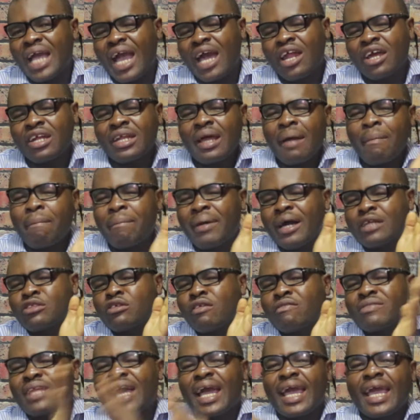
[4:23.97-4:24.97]
Another part
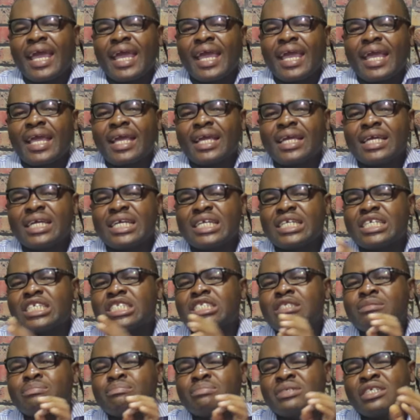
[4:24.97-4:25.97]
of that hair
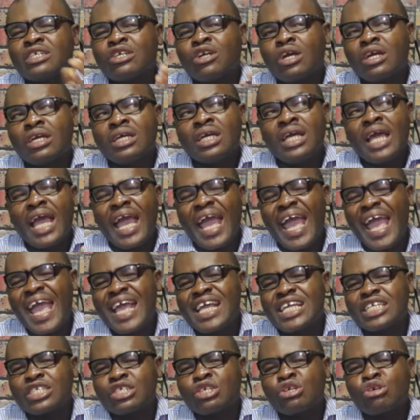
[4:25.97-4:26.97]
is being, hair
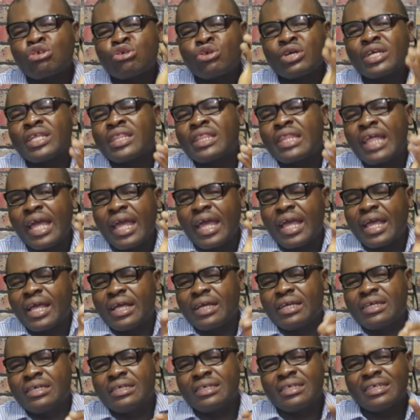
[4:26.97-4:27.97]
is growing there.
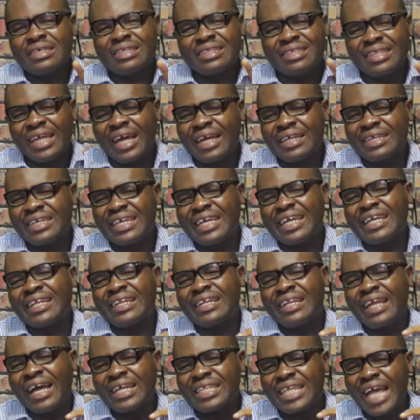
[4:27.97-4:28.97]
That
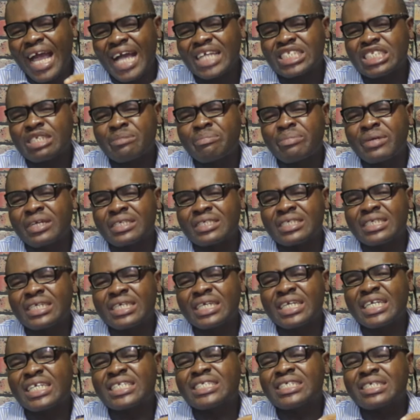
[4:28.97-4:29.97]
in that aspect,
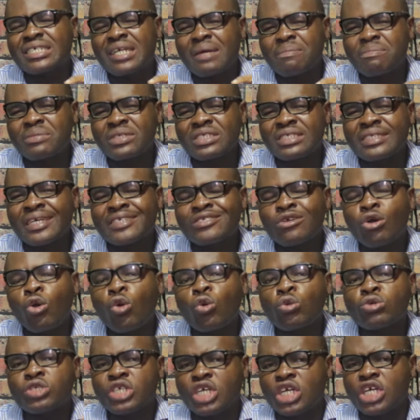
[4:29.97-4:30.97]
it represents
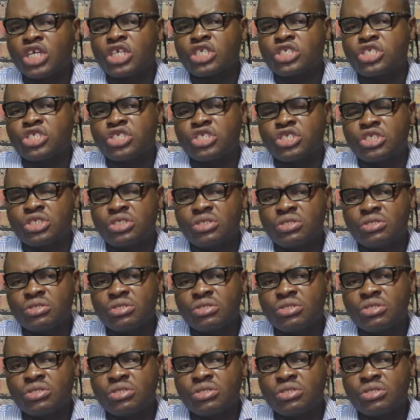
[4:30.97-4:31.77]
old age.